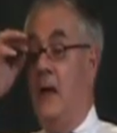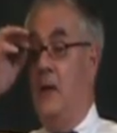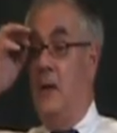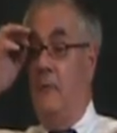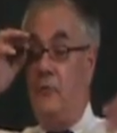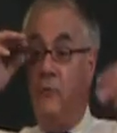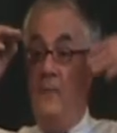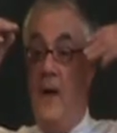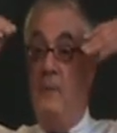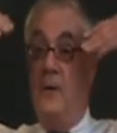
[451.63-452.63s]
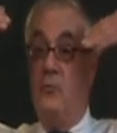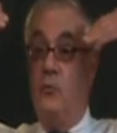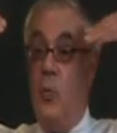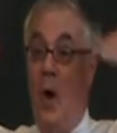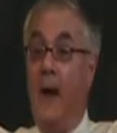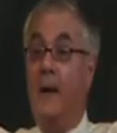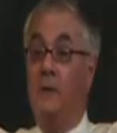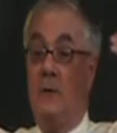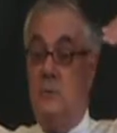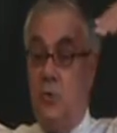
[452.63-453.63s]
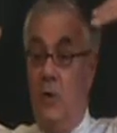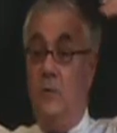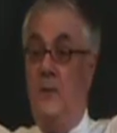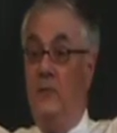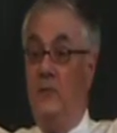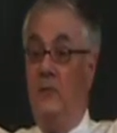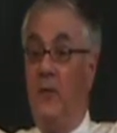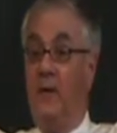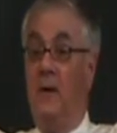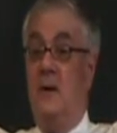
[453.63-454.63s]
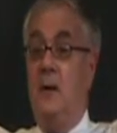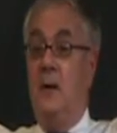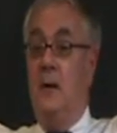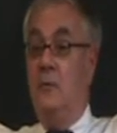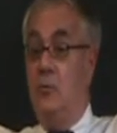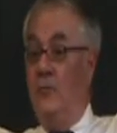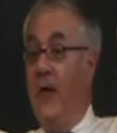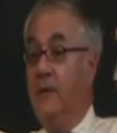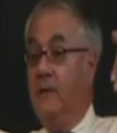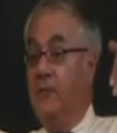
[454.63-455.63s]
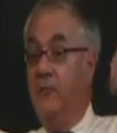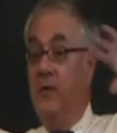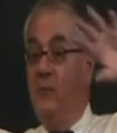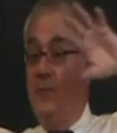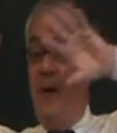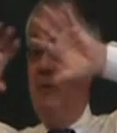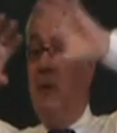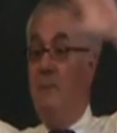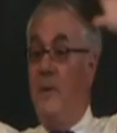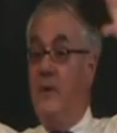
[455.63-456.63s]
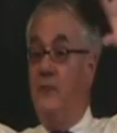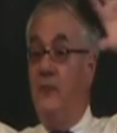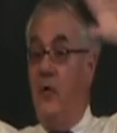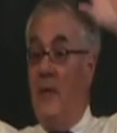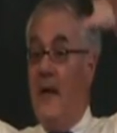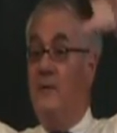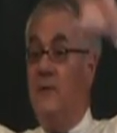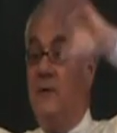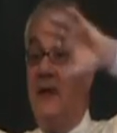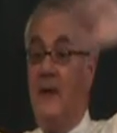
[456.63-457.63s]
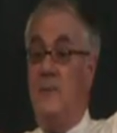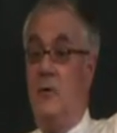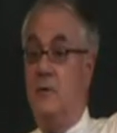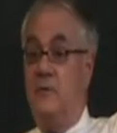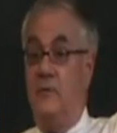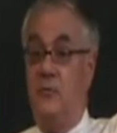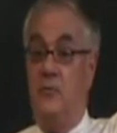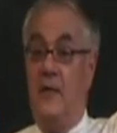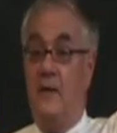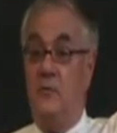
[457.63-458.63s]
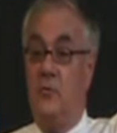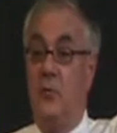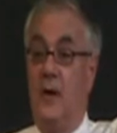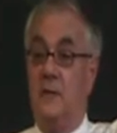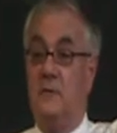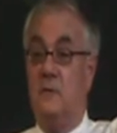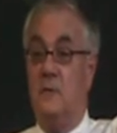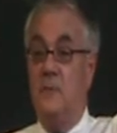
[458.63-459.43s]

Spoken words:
And if the Republicans wanted, George Bush was the president, in 2003, the Republicans had big control of the House and the Senate because of the 2002 elections.